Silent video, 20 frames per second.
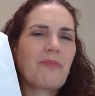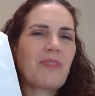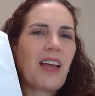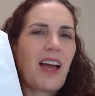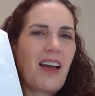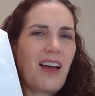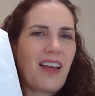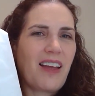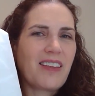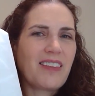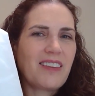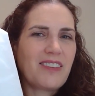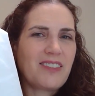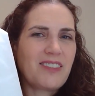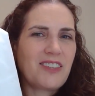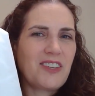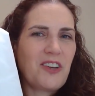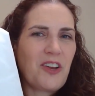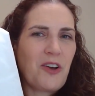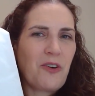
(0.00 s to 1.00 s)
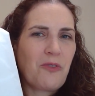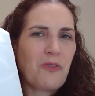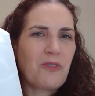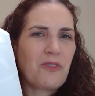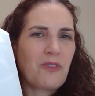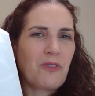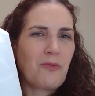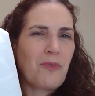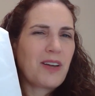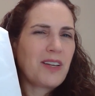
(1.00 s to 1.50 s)
this,
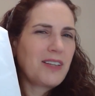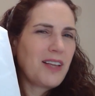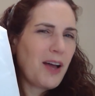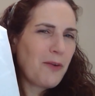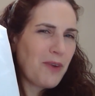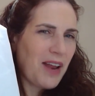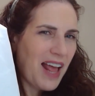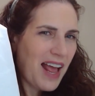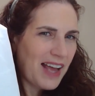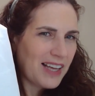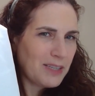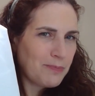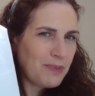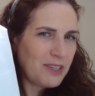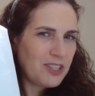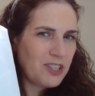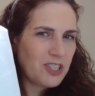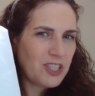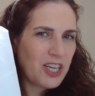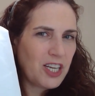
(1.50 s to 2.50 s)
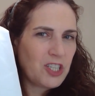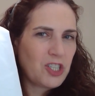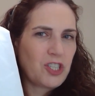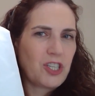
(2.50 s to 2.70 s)
what has been stitched.